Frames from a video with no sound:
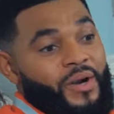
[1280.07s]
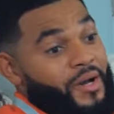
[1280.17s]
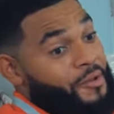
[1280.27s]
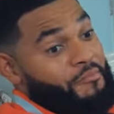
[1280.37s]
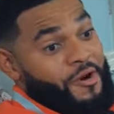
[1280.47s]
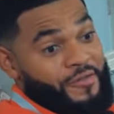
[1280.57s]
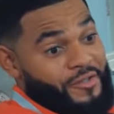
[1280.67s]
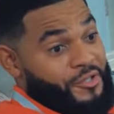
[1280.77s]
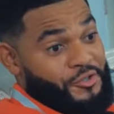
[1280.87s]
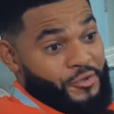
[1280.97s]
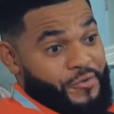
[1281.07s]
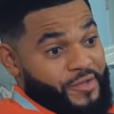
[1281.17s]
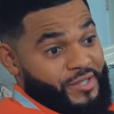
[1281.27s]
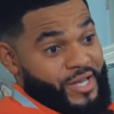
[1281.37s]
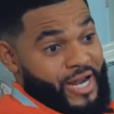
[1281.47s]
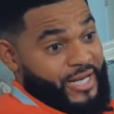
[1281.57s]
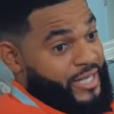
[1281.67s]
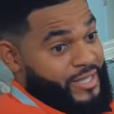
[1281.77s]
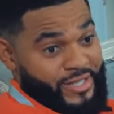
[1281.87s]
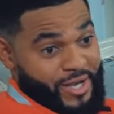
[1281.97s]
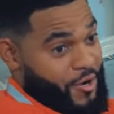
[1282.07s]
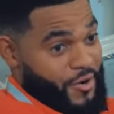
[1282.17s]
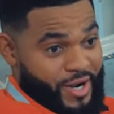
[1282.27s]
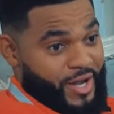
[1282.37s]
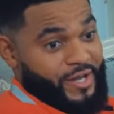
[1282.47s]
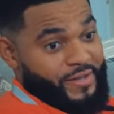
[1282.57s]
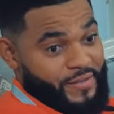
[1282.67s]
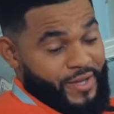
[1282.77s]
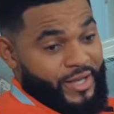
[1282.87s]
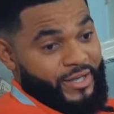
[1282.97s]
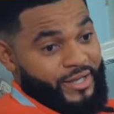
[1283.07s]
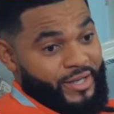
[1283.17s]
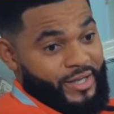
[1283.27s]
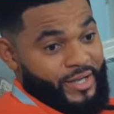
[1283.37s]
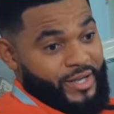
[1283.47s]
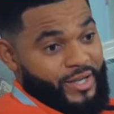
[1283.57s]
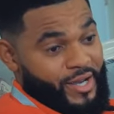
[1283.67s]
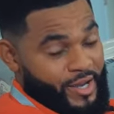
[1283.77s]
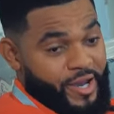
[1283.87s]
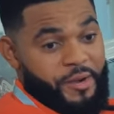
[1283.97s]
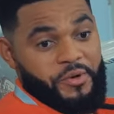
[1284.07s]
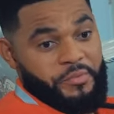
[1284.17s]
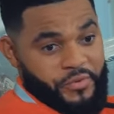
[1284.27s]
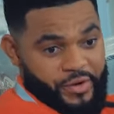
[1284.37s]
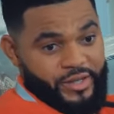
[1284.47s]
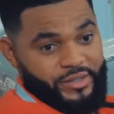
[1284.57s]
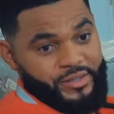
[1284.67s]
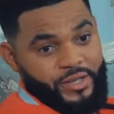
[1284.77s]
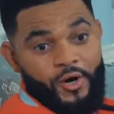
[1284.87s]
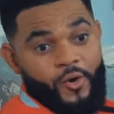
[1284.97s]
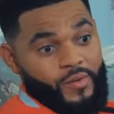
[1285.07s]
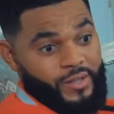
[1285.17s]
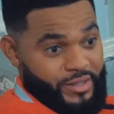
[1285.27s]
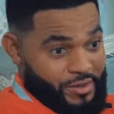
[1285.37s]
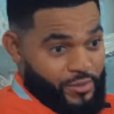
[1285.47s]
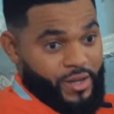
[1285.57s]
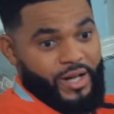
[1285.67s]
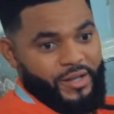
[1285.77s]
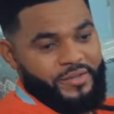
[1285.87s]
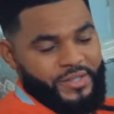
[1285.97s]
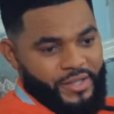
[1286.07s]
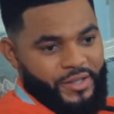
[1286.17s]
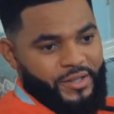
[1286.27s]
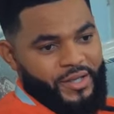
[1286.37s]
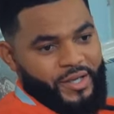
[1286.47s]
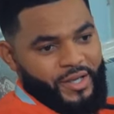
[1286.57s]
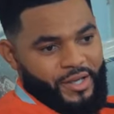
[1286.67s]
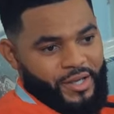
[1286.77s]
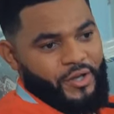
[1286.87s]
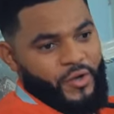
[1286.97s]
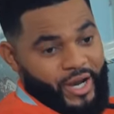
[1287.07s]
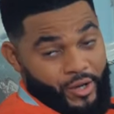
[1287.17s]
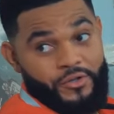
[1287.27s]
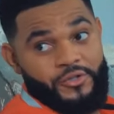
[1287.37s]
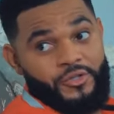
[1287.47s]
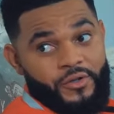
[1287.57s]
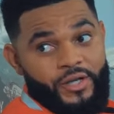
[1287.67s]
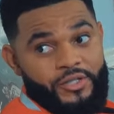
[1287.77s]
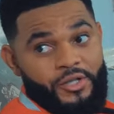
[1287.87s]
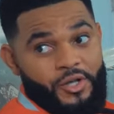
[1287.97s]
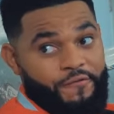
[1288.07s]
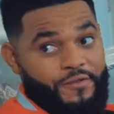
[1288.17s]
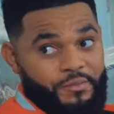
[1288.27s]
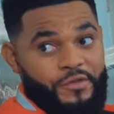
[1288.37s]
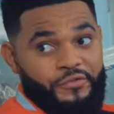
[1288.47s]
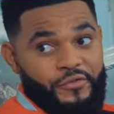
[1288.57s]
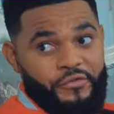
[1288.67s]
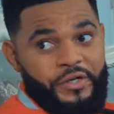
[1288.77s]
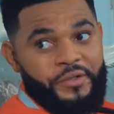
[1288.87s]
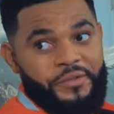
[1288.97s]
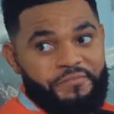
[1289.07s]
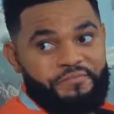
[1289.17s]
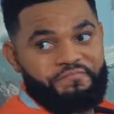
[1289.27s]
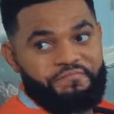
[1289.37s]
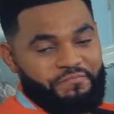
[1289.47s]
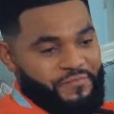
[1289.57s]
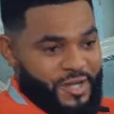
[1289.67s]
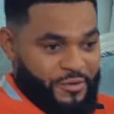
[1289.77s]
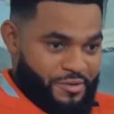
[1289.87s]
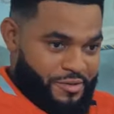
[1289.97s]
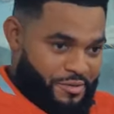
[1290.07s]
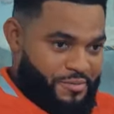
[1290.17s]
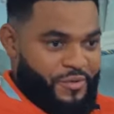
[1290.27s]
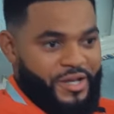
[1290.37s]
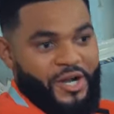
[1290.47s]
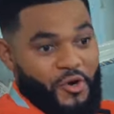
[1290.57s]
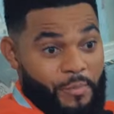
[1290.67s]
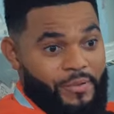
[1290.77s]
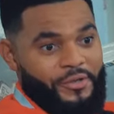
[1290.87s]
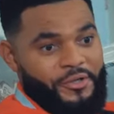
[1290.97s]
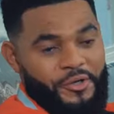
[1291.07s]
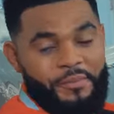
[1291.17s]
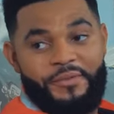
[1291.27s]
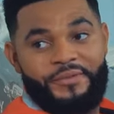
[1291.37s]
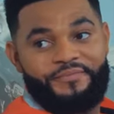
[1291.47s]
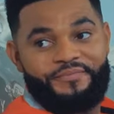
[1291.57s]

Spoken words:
Well, Mother, the truth is that I didn't tell her that I am a prince all this while till, you know, I got to know that she loves me for real. That was when I opened up.